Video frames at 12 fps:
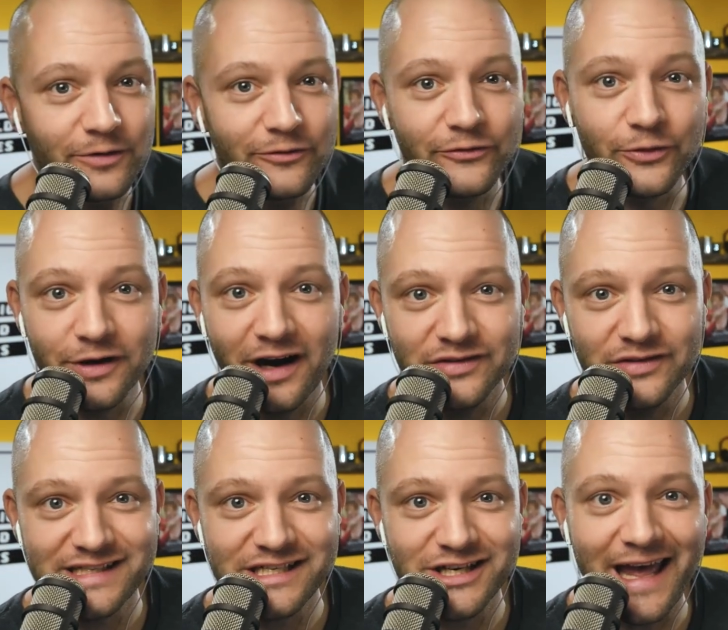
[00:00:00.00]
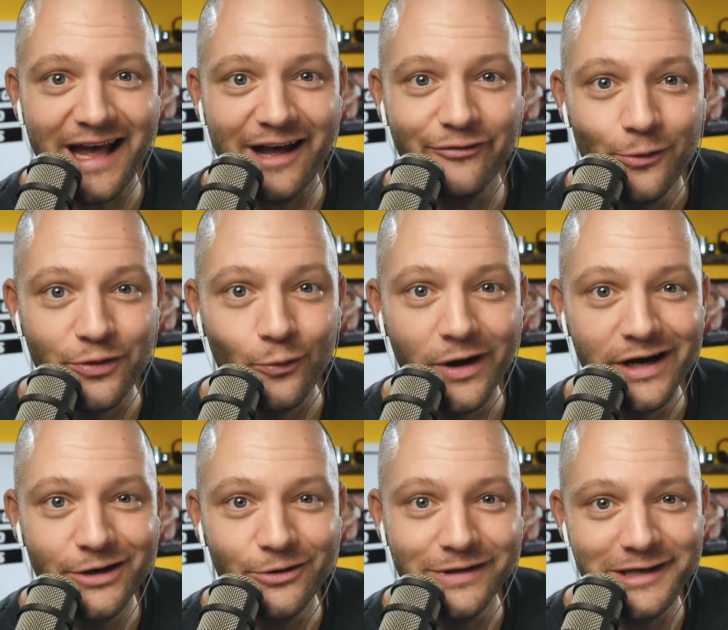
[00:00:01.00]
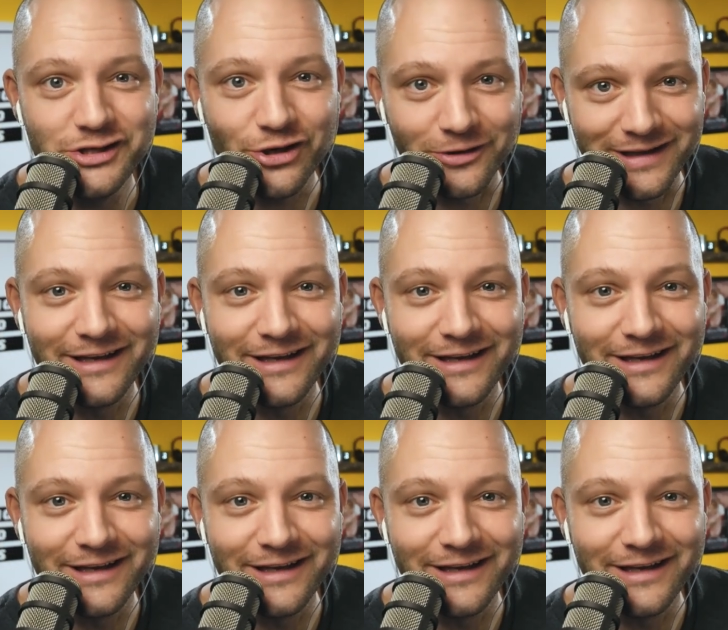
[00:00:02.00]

full conversation I have with the one and only Charlie